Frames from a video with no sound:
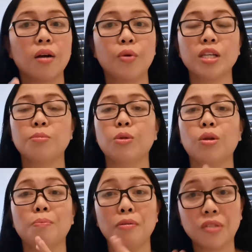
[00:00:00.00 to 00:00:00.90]
range
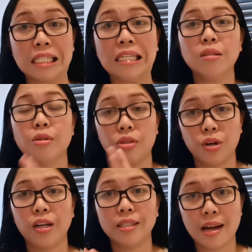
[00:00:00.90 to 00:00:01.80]
between $15,000 to
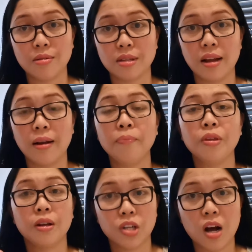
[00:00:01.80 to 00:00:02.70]

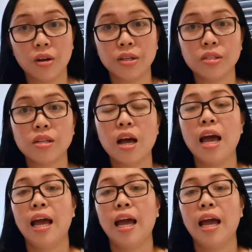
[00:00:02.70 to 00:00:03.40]
$30,000.